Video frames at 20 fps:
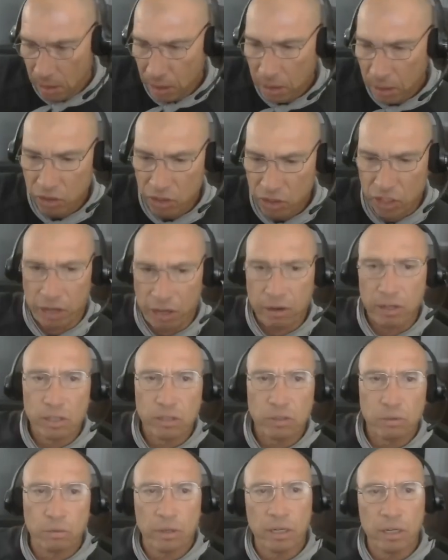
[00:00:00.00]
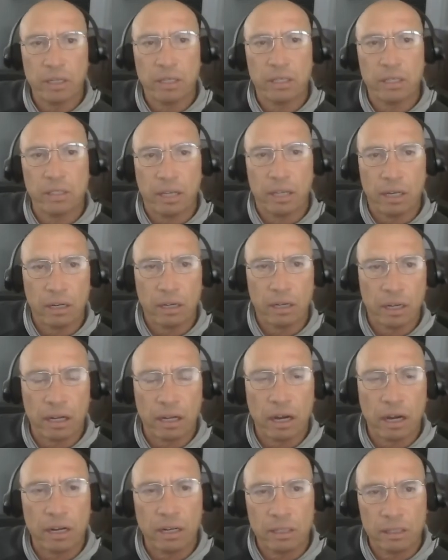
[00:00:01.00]
Cherish what it is that
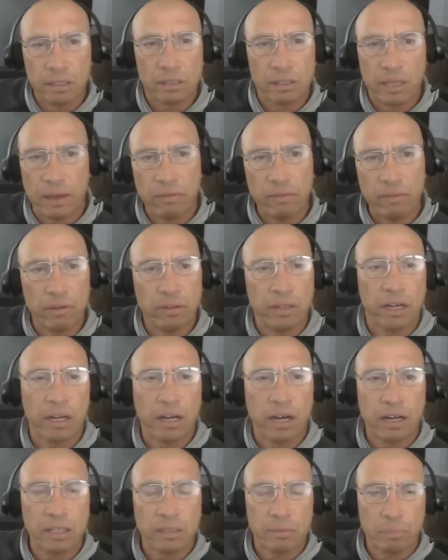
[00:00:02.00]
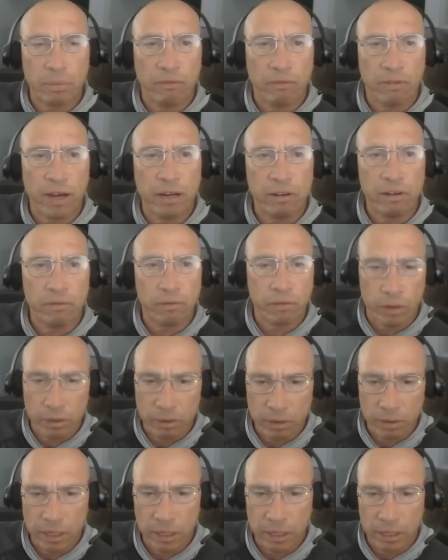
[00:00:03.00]
God has, this avenue that God has provided for
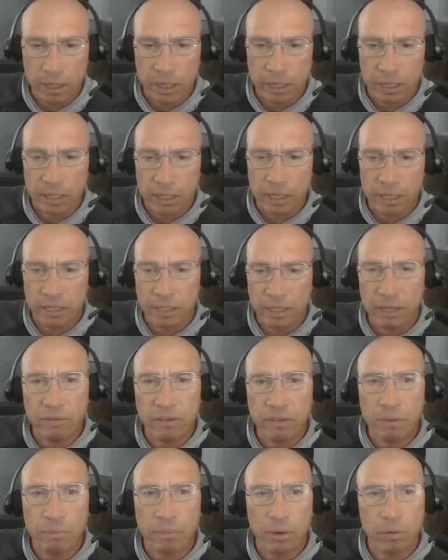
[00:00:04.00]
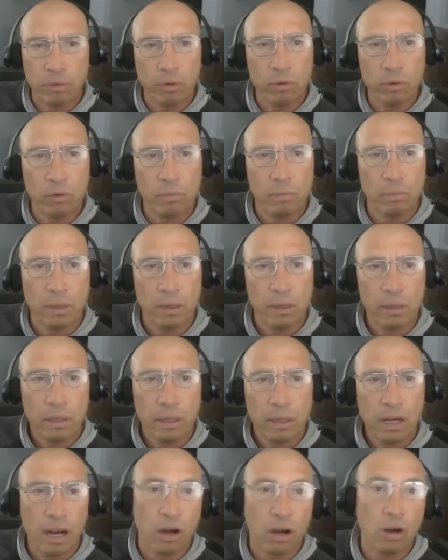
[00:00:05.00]
you, in giving them a room,
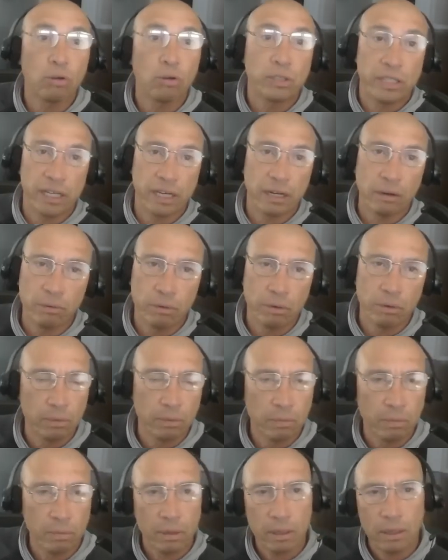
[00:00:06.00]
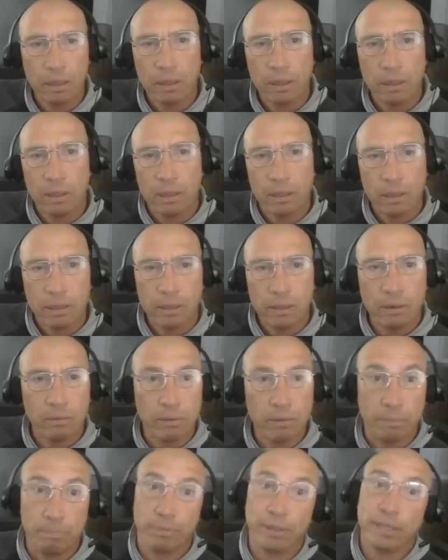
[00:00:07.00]
a hotel room, you know,
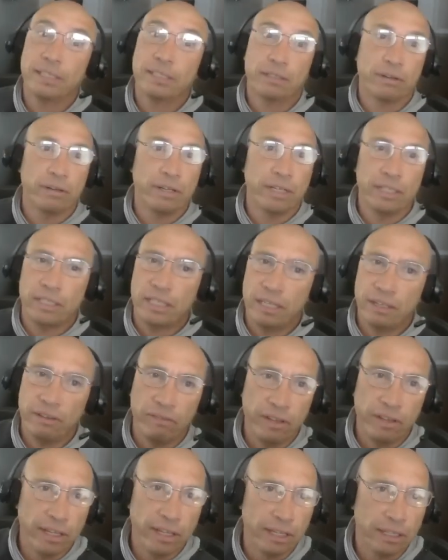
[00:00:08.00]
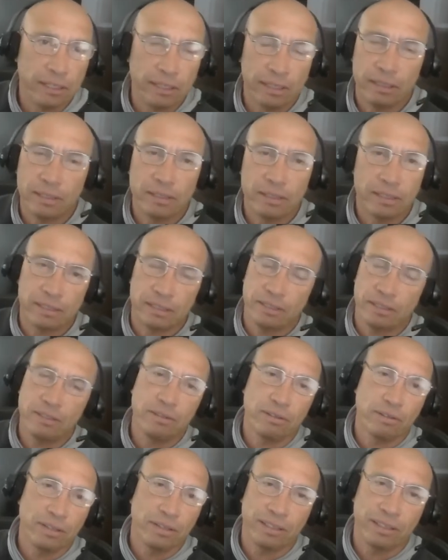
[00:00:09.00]
with big screen TVs, and just, you
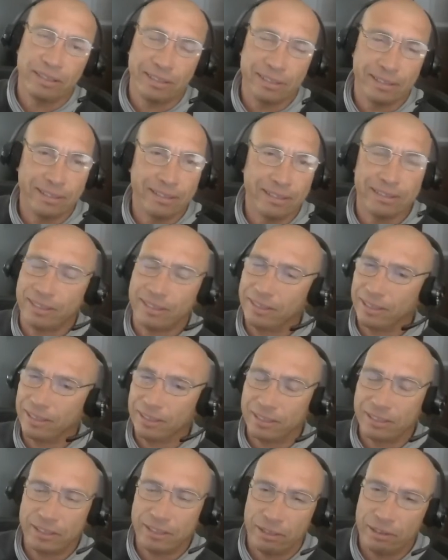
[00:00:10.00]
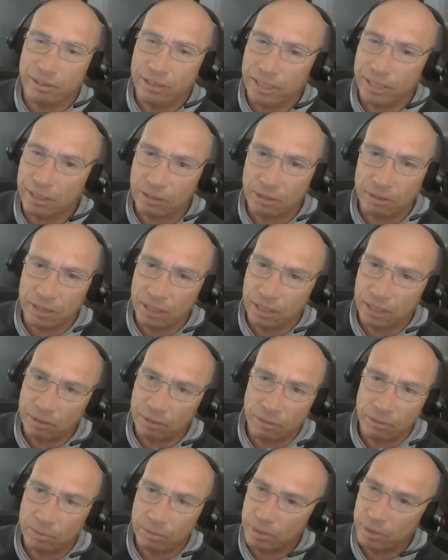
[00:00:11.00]
know, there's luxurious hotel
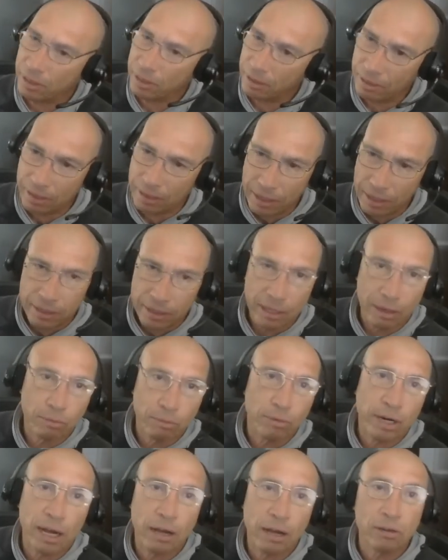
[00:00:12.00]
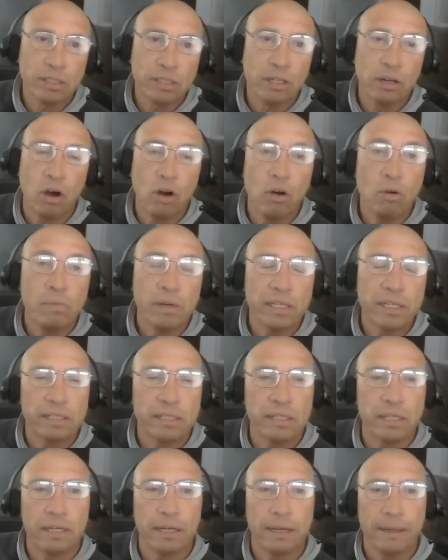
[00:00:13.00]
rooms that we're housing
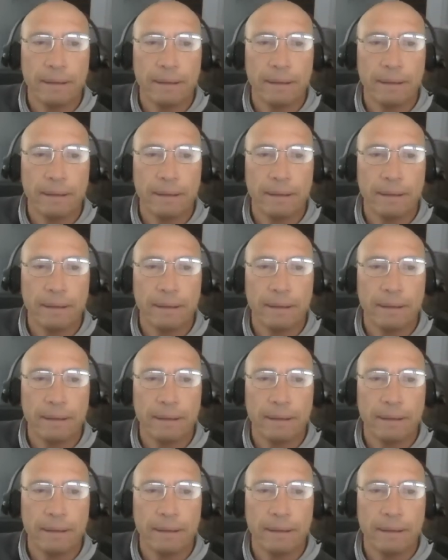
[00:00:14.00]
homeless in,